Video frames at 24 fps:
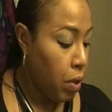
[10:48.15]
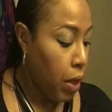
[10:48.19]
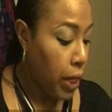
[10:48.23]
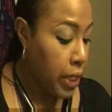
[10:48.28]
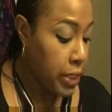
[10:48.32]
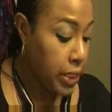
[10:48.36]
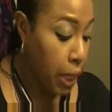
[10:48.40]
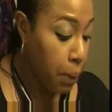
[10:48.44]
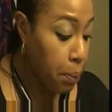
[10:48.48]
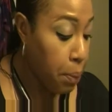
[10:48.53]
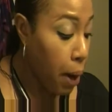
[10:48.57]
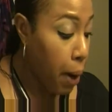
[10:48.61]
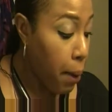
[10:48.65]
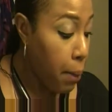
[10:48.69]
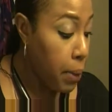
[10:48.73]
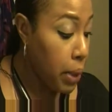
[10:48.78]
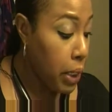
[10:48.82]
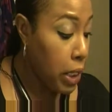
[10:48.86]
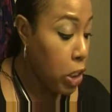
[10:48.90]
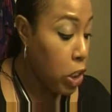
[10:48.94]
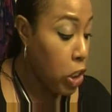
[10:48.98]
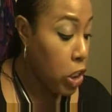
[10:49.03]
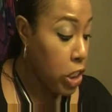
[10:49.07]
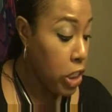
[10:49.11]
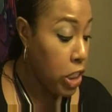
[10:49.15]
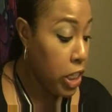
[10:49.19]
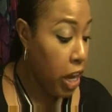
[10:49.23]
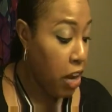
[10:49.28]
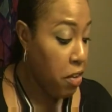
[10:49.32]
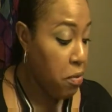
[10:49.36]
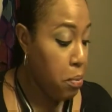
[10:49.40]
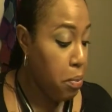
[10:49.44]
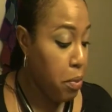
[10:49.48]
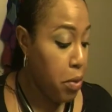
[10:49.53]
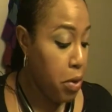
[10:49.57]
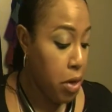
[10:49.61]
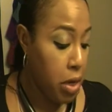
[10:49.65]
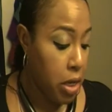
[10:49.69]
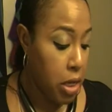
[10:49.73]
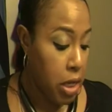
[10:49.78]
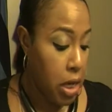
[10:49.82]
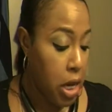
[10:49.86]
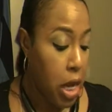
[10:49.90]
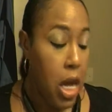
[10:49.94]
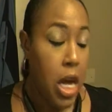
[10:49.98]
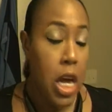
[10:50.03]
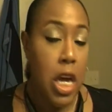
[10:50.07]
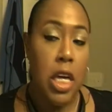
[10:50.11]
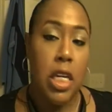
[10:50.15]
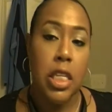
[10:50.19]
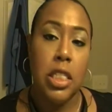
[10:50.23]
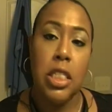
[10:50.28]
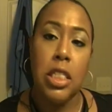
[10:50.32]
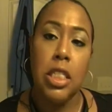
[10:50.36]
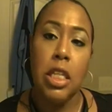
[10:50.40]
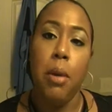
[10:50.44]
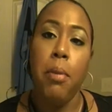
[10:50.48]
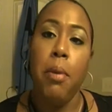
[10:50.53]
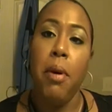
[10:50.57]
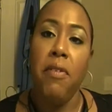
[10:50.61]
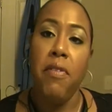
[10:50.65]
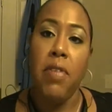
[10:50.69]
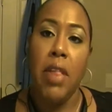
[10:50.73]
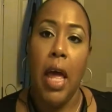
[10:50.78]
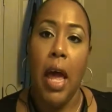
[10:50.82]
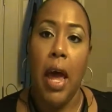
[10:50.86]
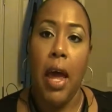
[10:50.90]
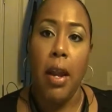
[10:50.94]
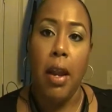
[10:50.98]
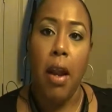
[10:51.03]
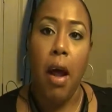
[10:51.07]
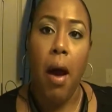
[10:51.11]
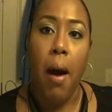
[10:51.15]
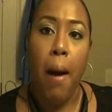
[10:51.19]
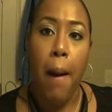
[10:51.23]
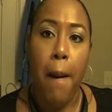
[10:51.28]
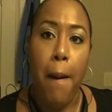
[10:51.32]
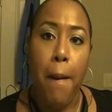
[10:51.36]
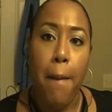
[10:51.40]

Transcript: because I probably could have put some of that